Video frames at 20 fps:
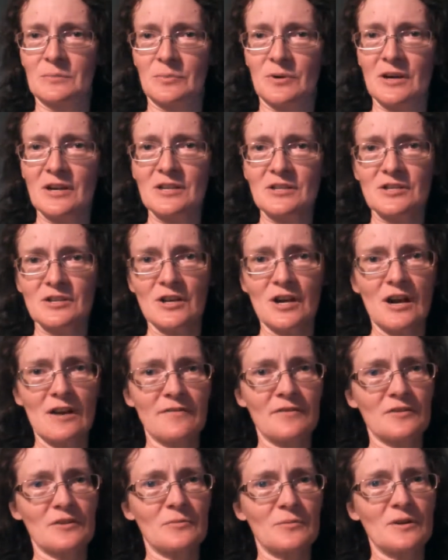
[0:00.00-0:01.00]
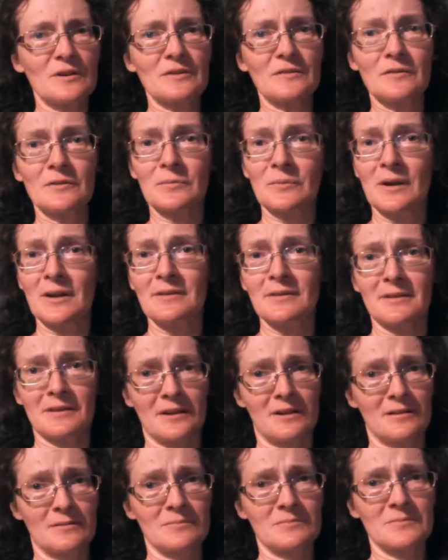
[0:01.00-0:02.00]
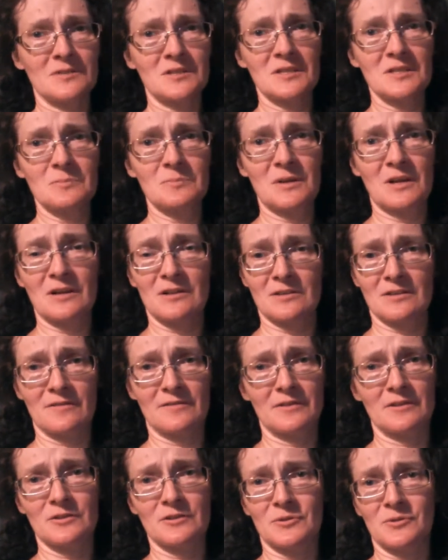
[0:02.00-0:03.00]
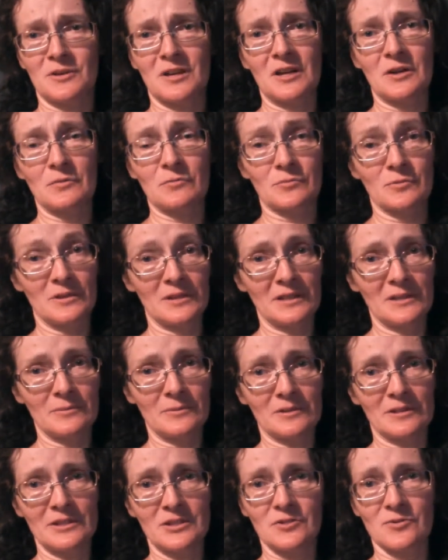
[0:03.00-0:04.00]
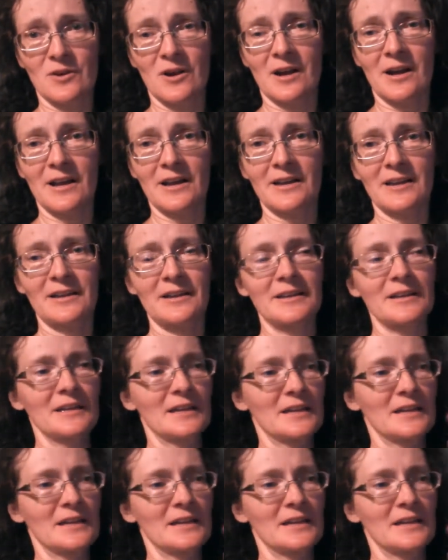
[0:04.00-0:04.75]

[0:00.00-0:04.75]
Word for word: praise Yah for the wonderful rain that comes because our fields are getting really, really dry